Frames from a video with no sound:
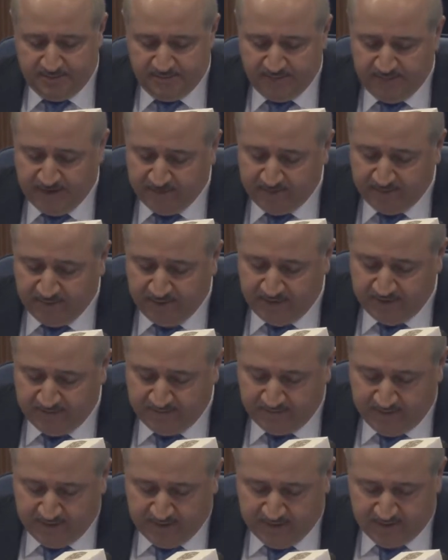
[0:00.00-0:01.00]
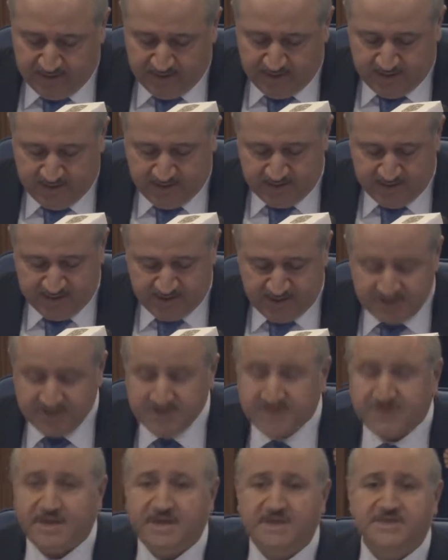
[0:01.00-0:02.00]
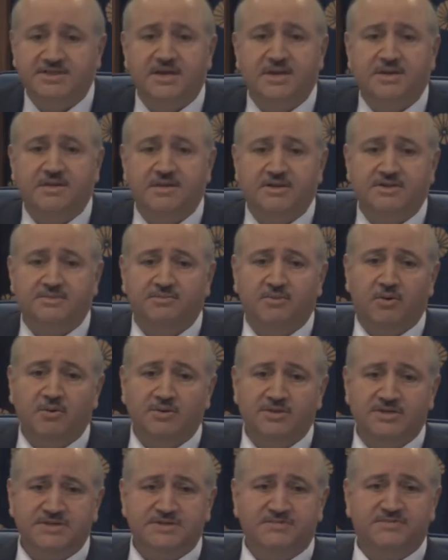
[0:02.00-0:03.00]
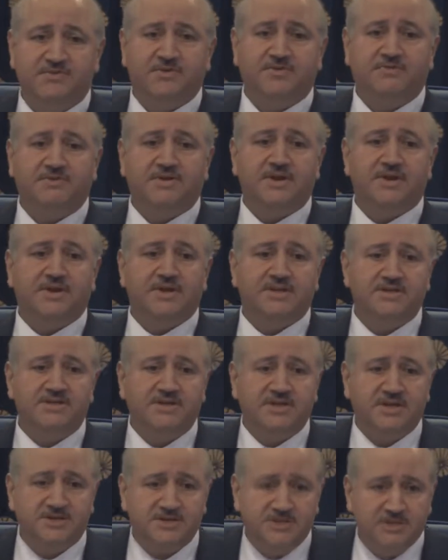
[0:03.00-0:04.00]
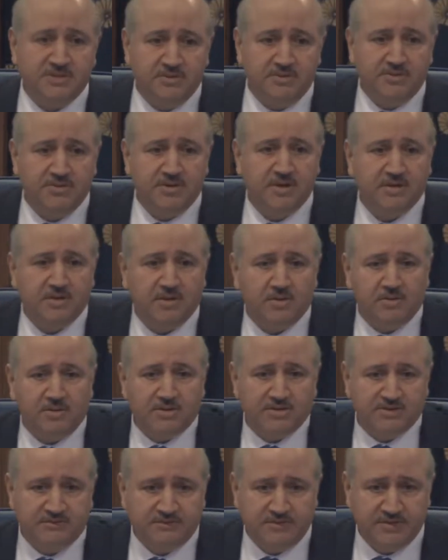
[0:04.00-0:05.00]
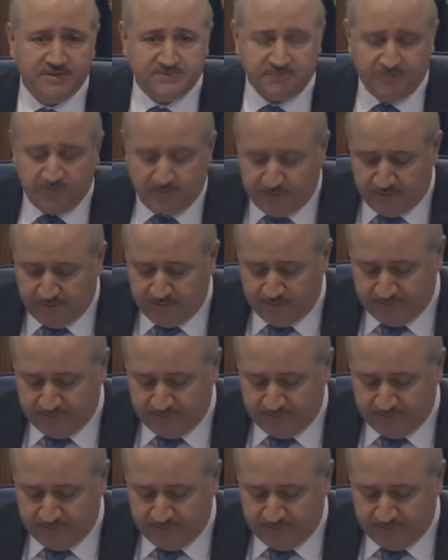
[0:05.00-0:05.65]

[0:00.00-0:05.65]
very brief in just raising these points for further discussion during the course of this forum.